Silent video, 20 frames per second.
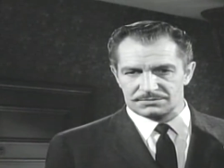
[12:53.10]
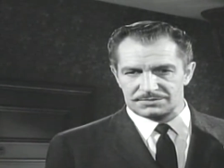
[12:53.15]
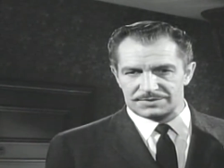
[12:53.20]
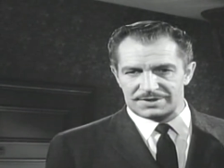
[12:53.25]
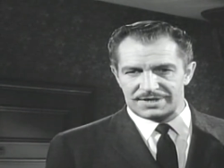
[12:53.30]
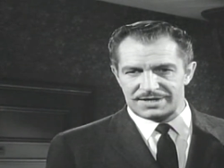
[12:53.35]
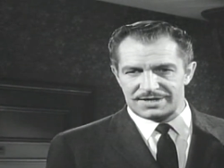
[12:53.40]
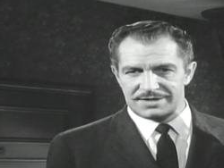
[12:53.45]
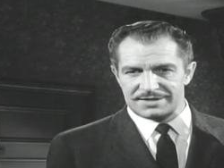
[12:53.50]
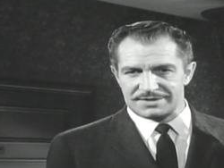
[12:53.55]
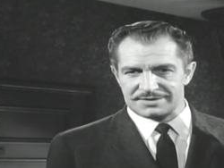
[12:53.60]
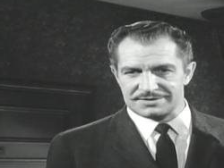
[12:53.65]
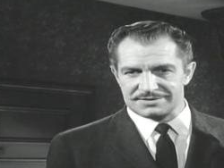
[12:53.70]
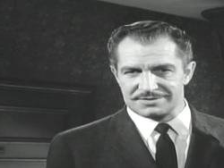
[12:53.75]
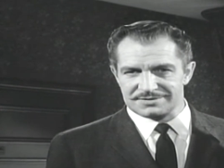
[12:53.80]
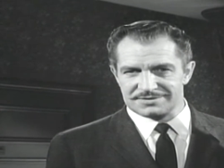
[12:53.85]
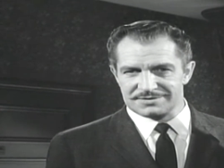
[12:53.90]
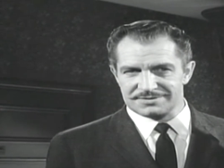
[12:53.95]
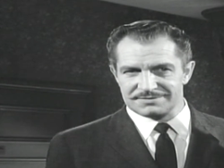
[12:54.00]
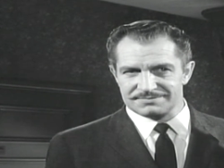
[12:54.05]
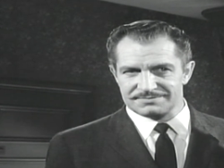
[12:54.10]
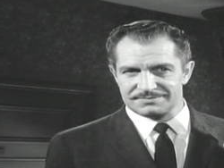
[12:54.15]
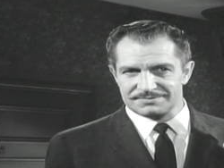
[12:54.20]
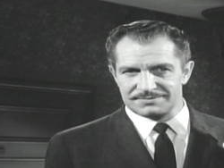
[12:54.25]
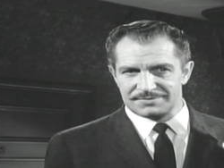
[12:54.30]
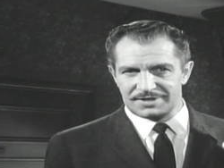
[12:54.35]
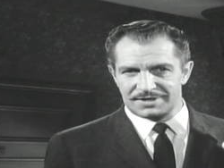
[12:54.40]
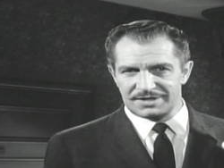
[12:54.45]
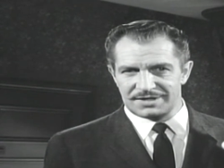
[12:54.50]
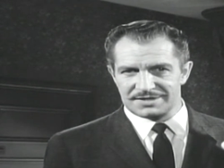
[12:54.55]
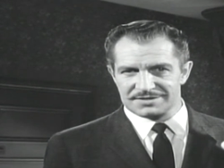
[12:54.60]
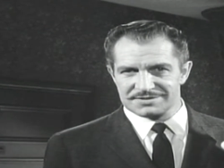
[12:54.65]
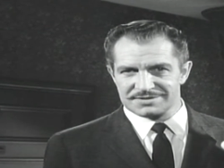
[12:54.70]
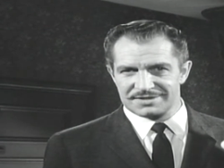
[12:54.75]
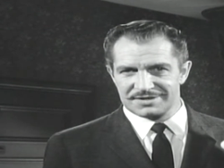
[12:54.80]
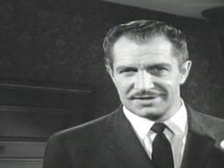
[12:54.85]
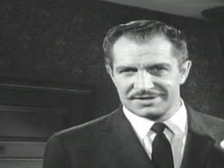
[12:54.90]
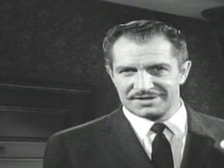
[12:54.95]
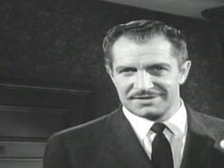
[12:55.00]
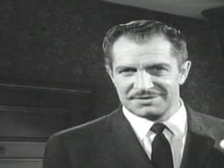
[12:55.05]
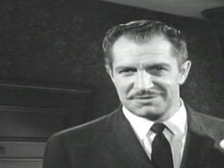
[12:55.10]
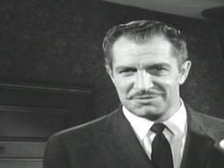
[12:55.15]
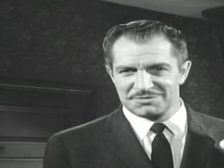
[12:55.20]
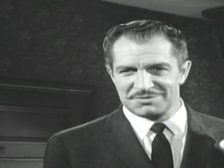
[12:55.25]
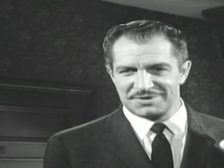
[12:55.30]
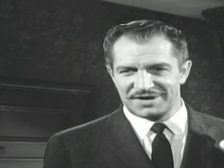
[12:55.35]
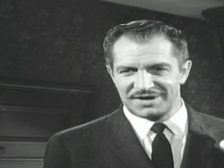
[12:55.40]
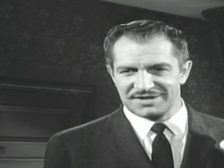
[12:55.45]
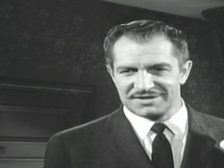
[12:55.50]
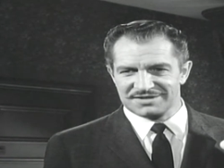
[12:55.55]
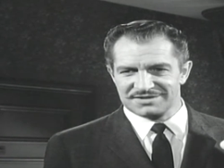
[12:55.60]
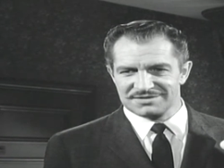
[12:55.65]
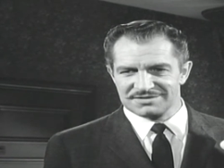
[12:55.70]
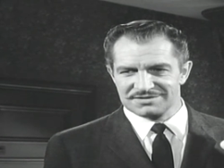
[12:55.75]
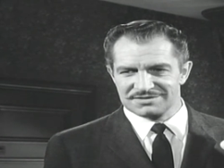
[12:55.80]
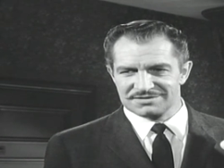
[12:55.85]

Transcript: Yes, arsenic on the rocks.